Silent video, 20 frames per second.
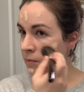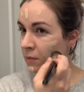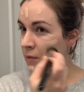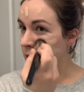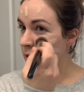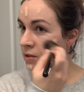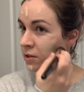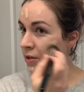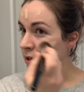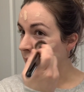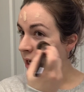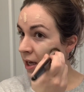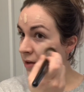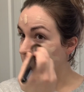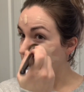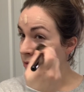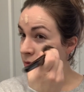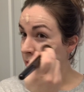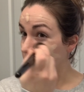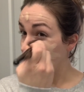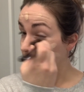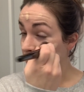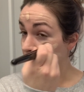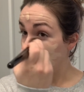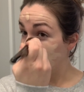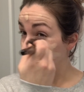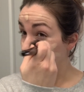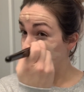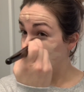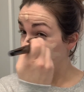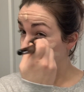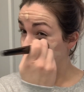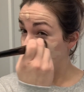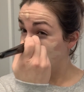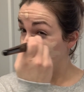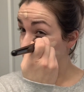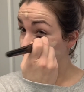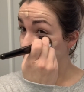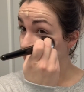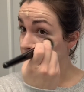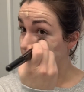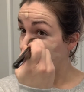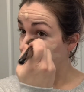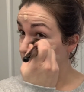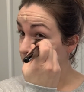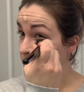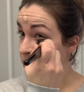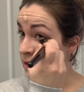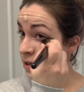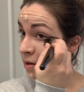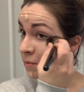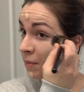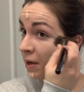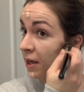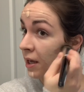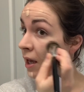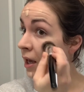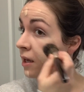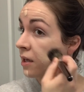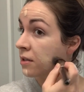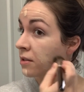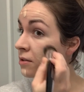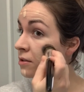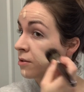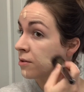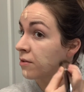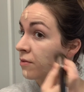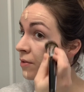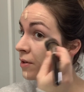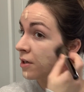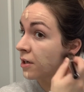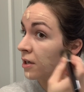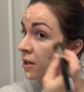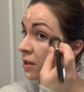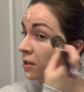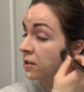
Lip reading: So yeah, I've only felt this on my hand so far.